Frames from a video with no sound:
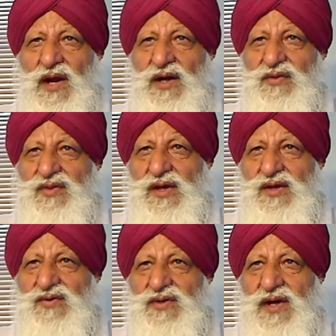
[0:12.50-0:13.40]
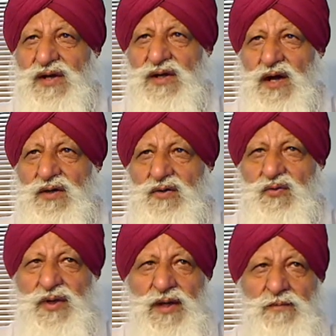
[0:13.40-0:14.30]
And they sent
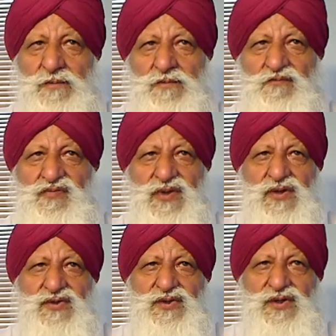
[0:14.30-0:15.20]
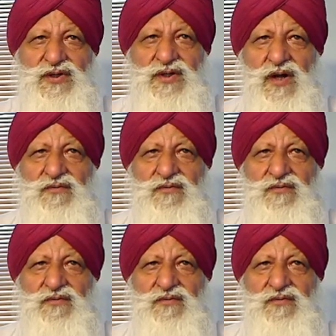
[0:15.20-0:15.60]
unto him certain